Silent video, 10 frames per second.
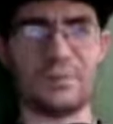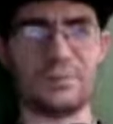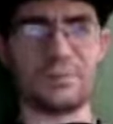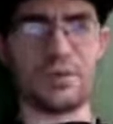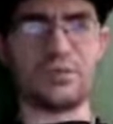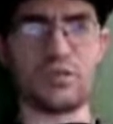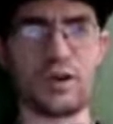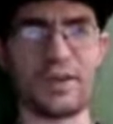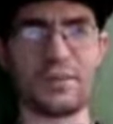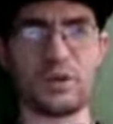before
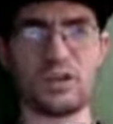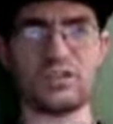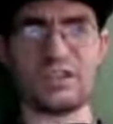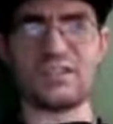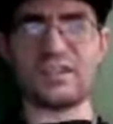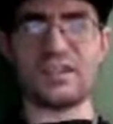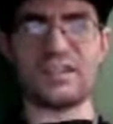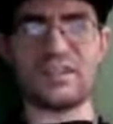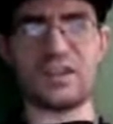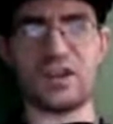they emerged that
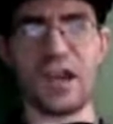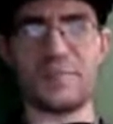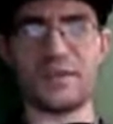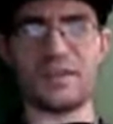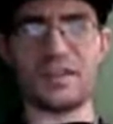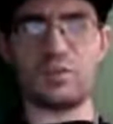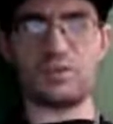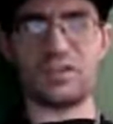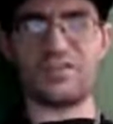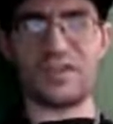singer Amy Lee
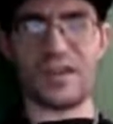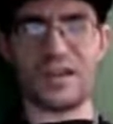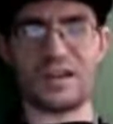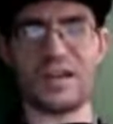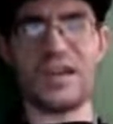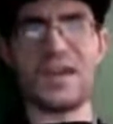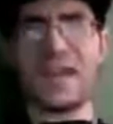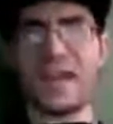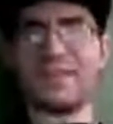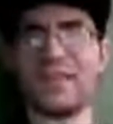was a fan,
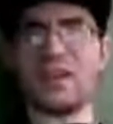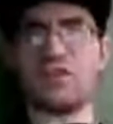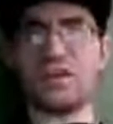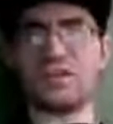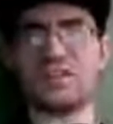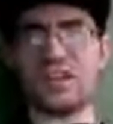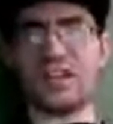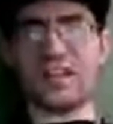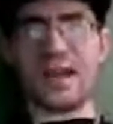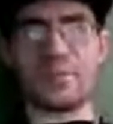and they agreed to
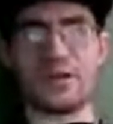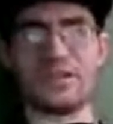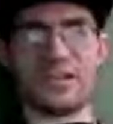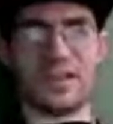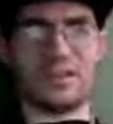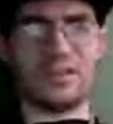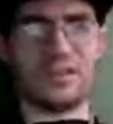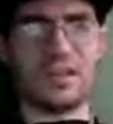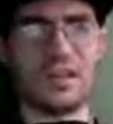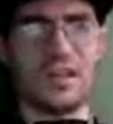collaborate together.